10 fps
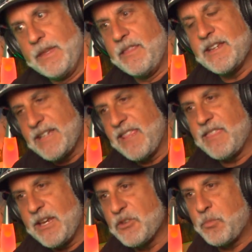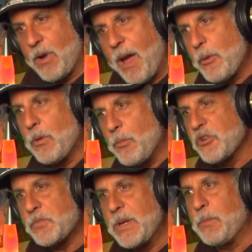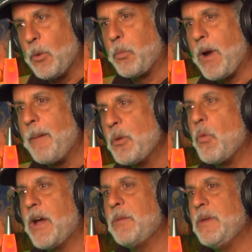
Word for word: this I think is probably what most people probably want